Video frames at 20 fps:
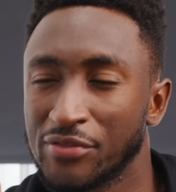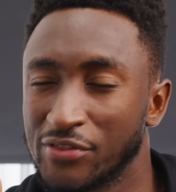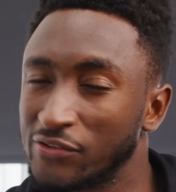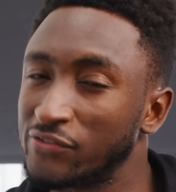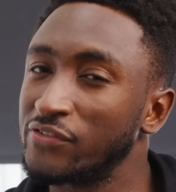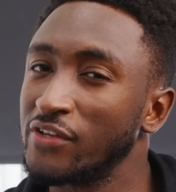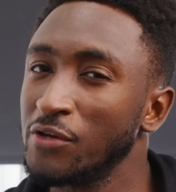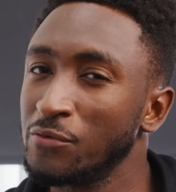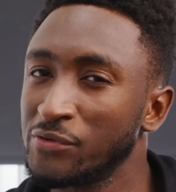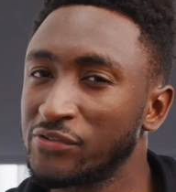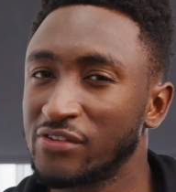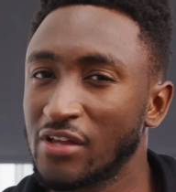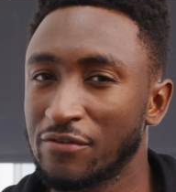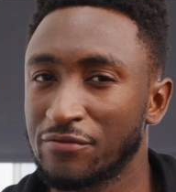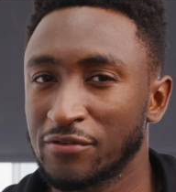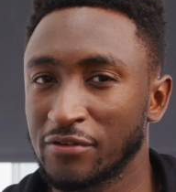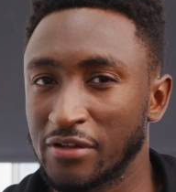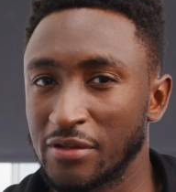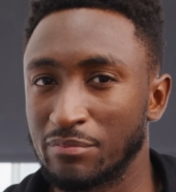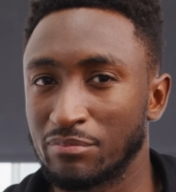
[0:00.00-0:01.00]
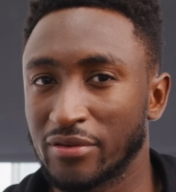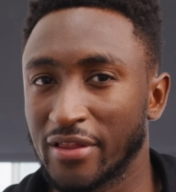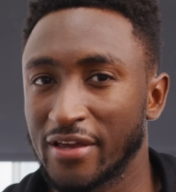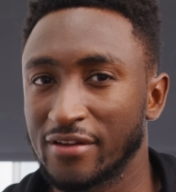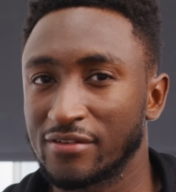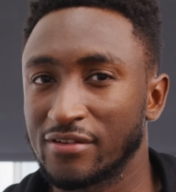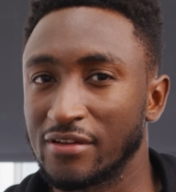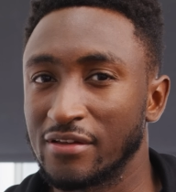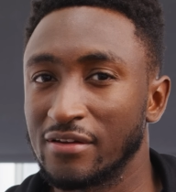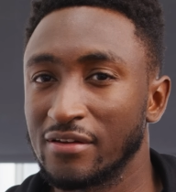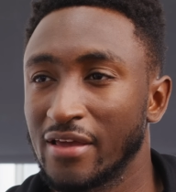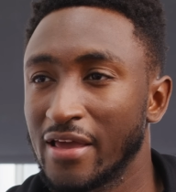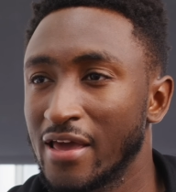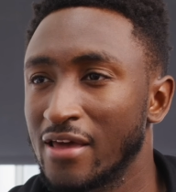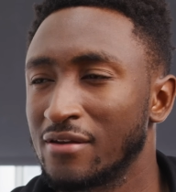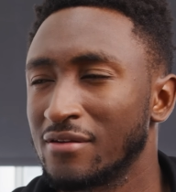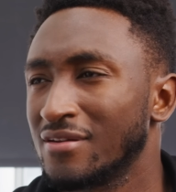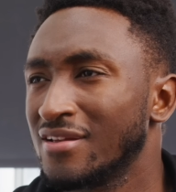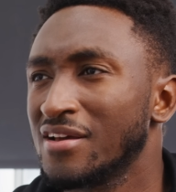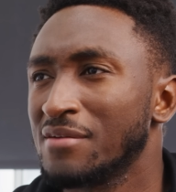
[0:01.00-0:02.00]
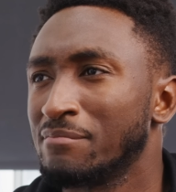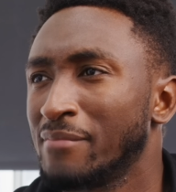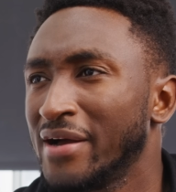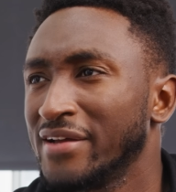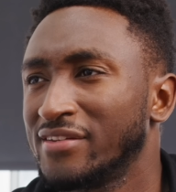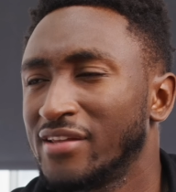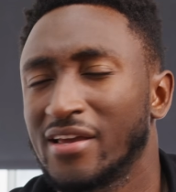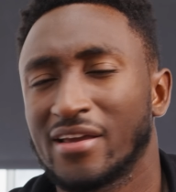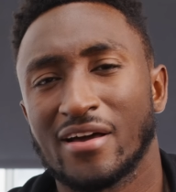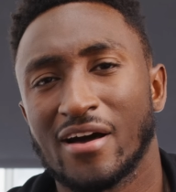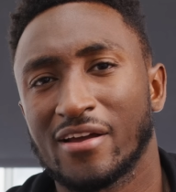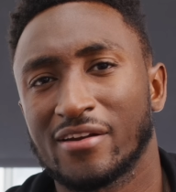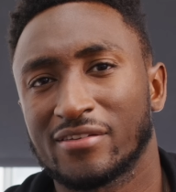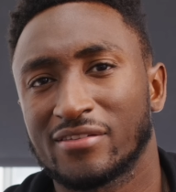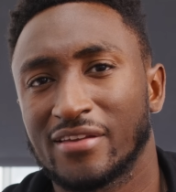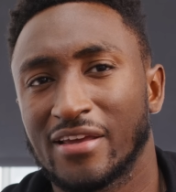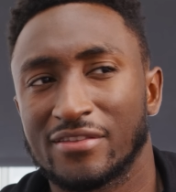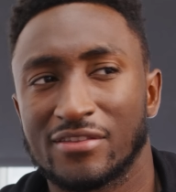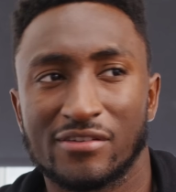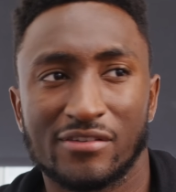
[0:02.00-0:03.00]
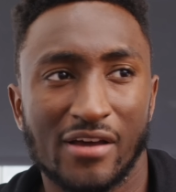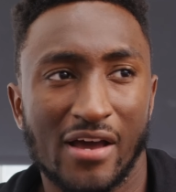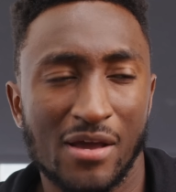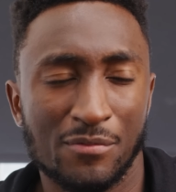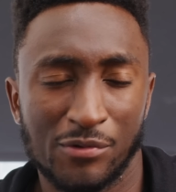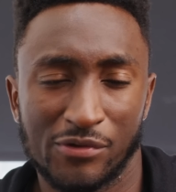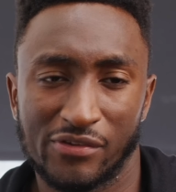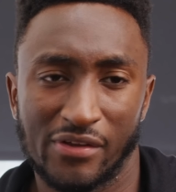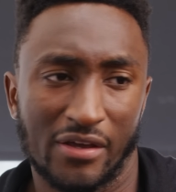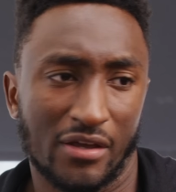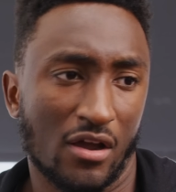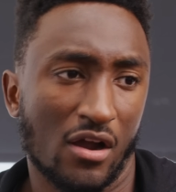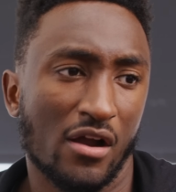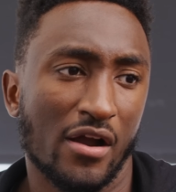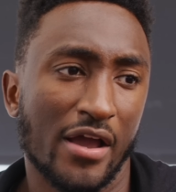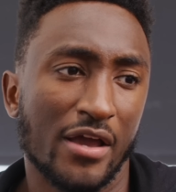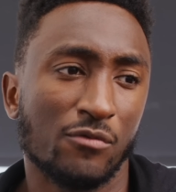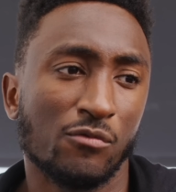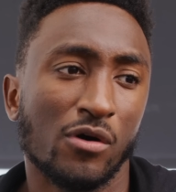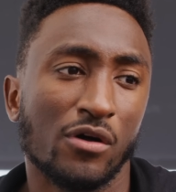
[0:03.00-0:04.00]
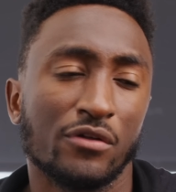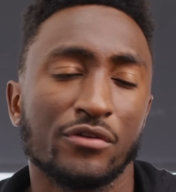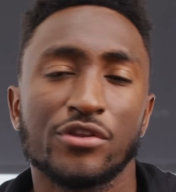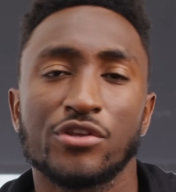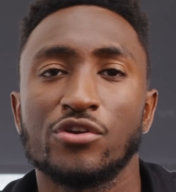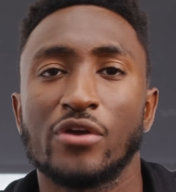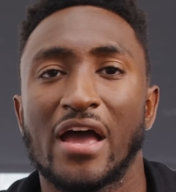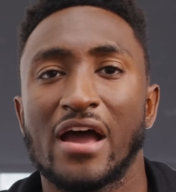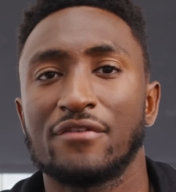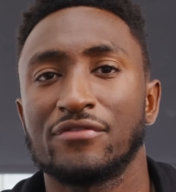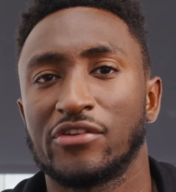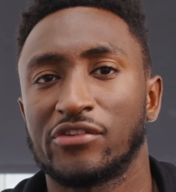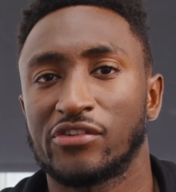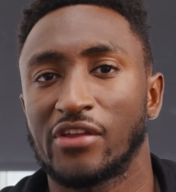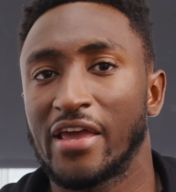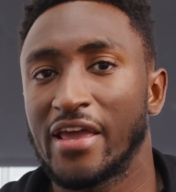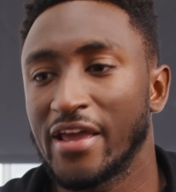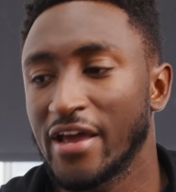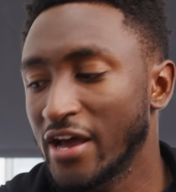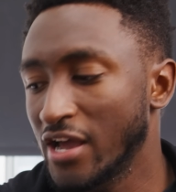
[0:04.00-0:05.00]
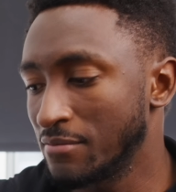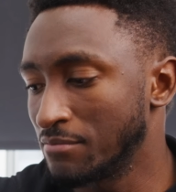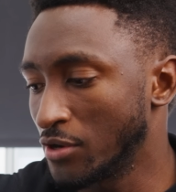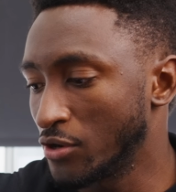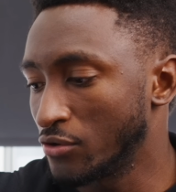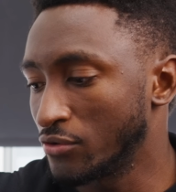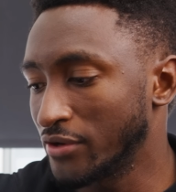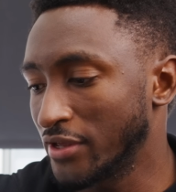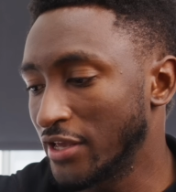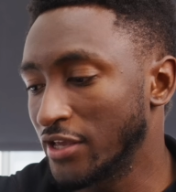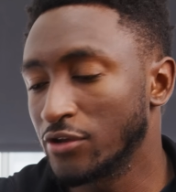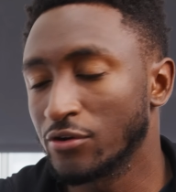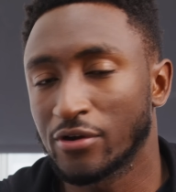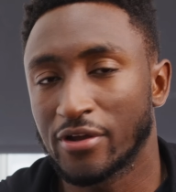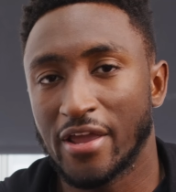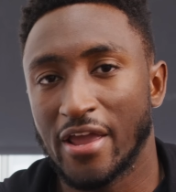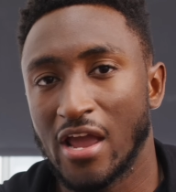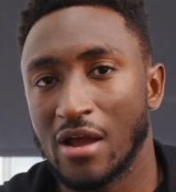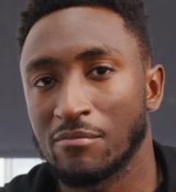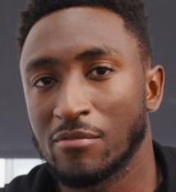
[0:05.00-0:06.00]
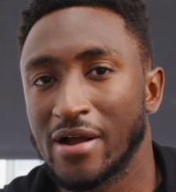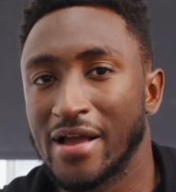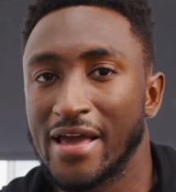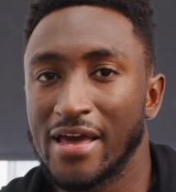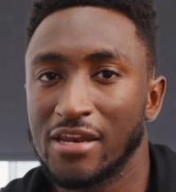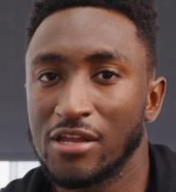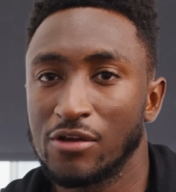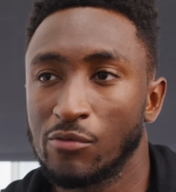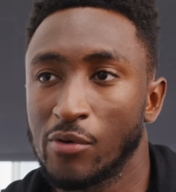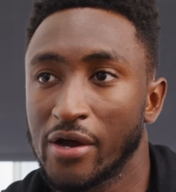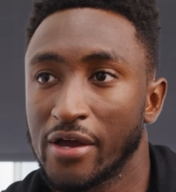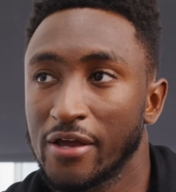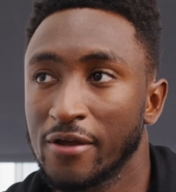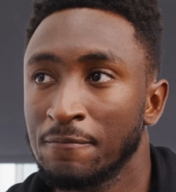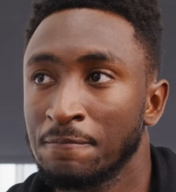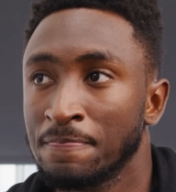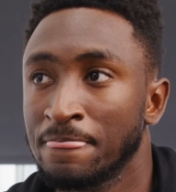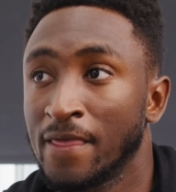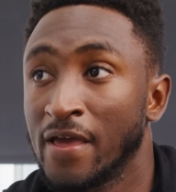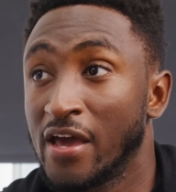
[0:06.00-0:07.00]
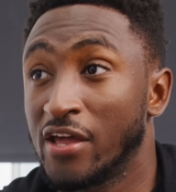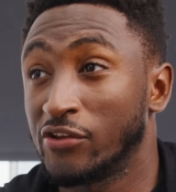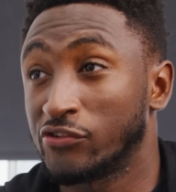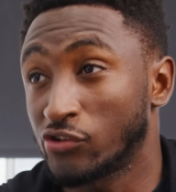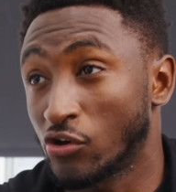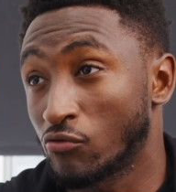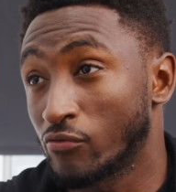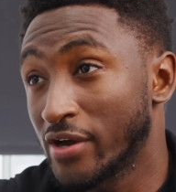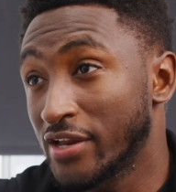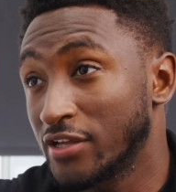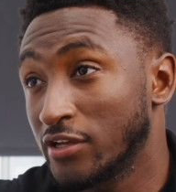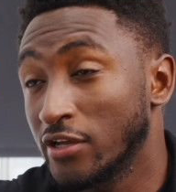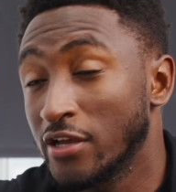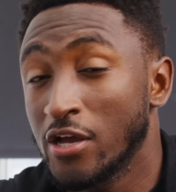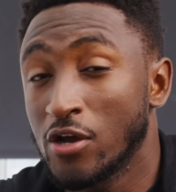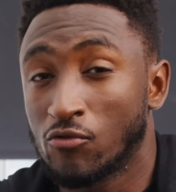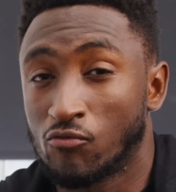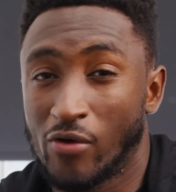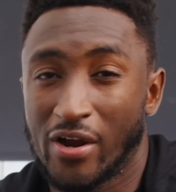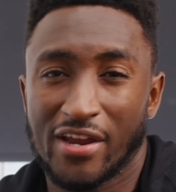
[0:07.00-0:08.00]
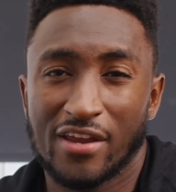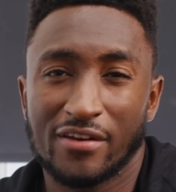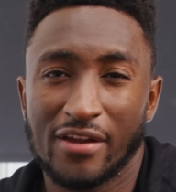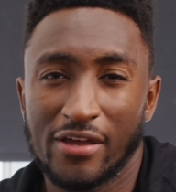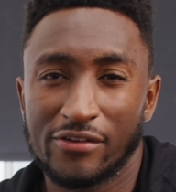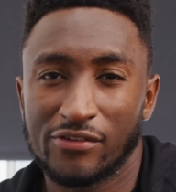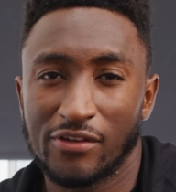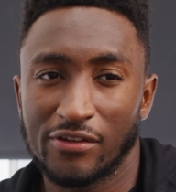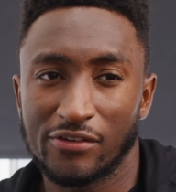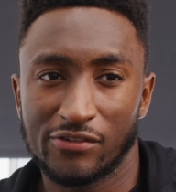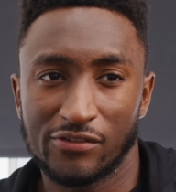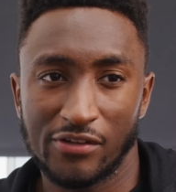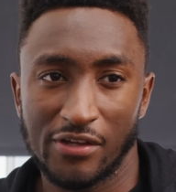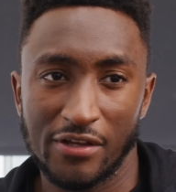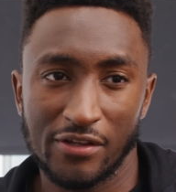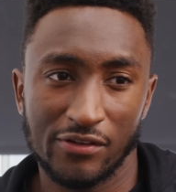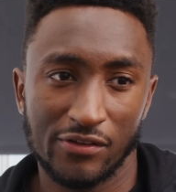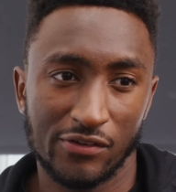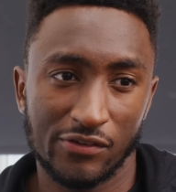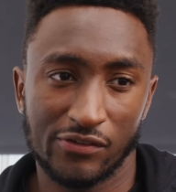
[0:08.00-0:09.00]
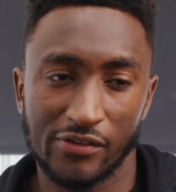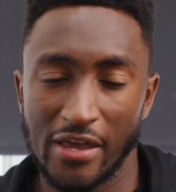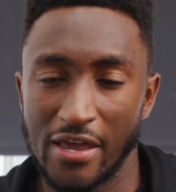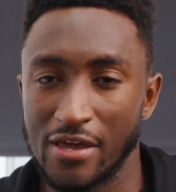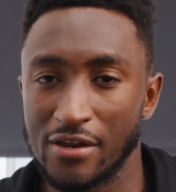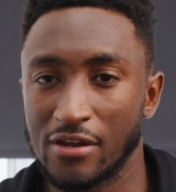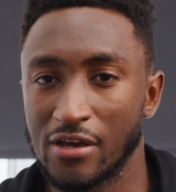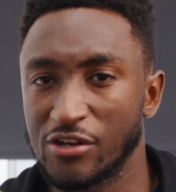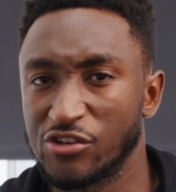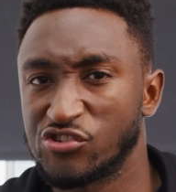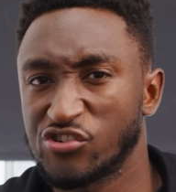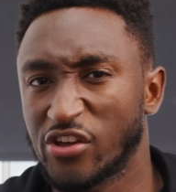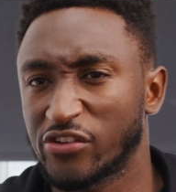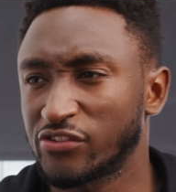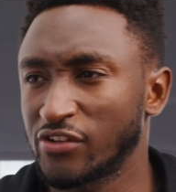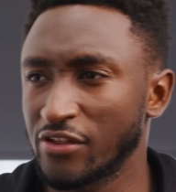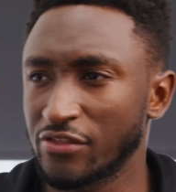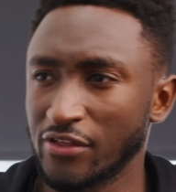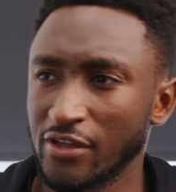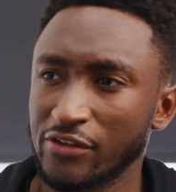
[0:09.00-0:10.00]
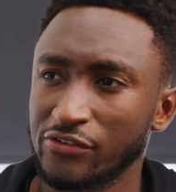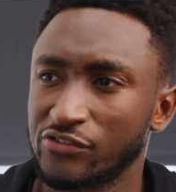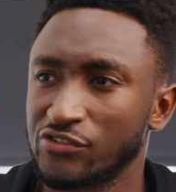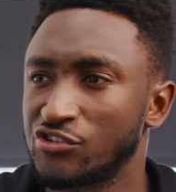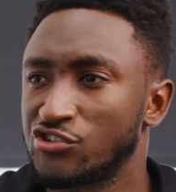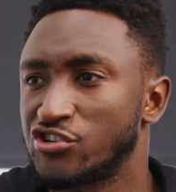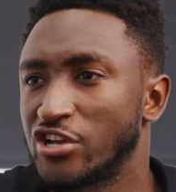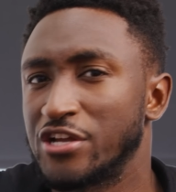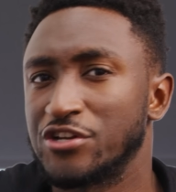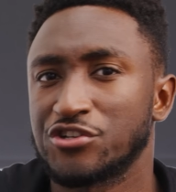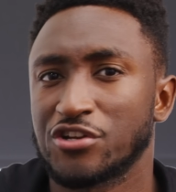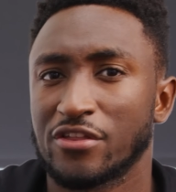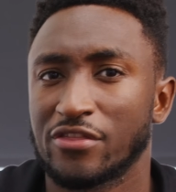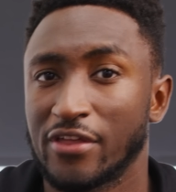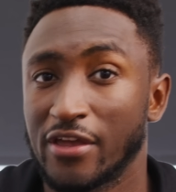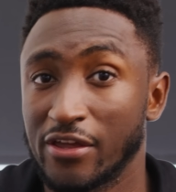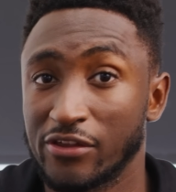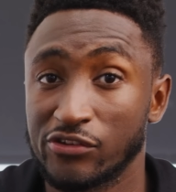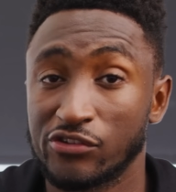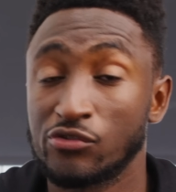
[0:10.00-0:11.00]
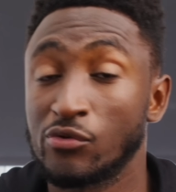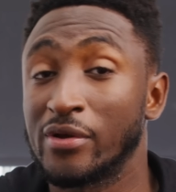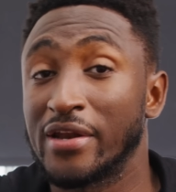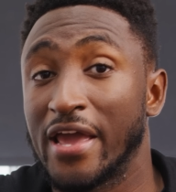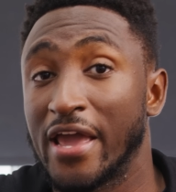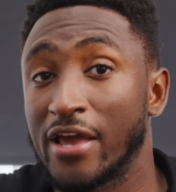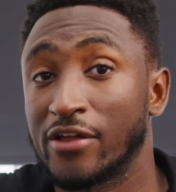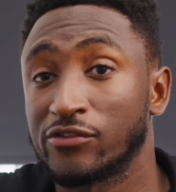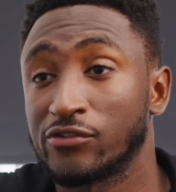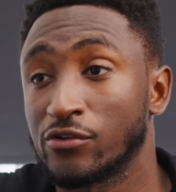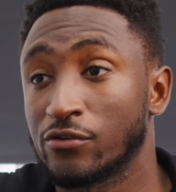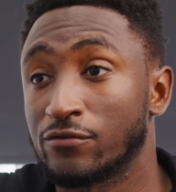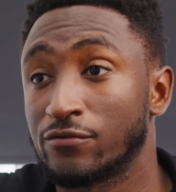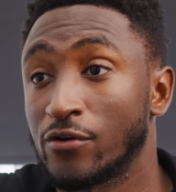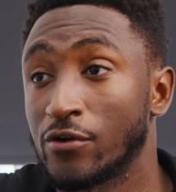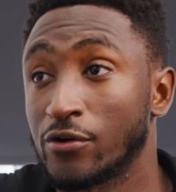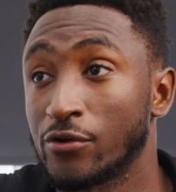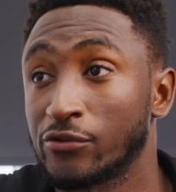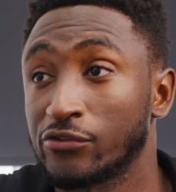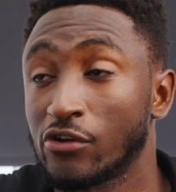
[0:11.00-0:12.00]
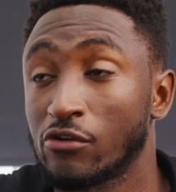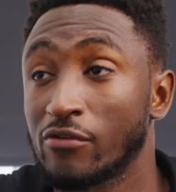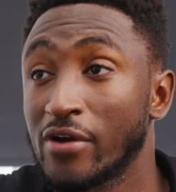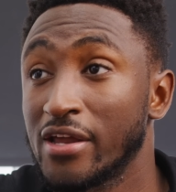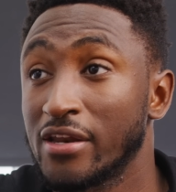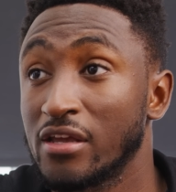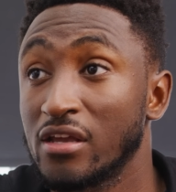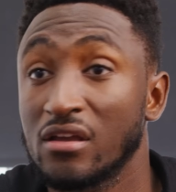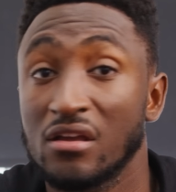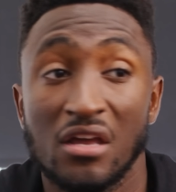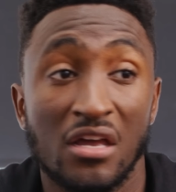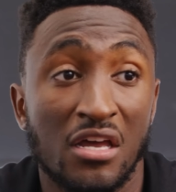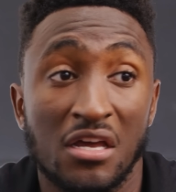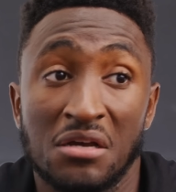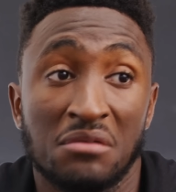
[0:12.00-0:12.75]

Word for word: But the seed was definitely planted. And my take, honestly, at the time was like, all right, well, you have this AI mode in your camera anyway, and it's already recognizing scenes and adjusting things and changing things to enhance your photos already.